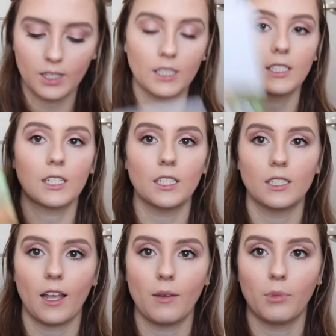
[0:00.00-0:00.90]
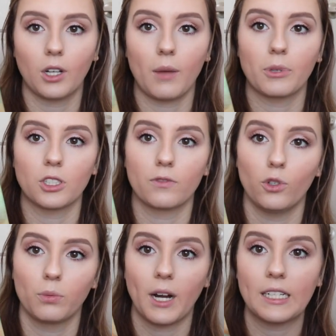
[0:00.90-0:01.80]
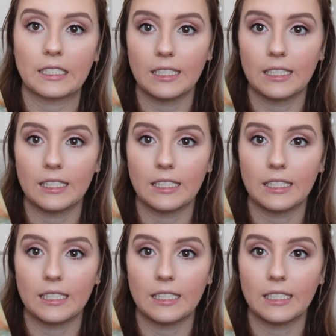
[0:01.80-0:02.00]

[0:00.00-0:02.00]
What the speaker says: This is a book I purchased full price.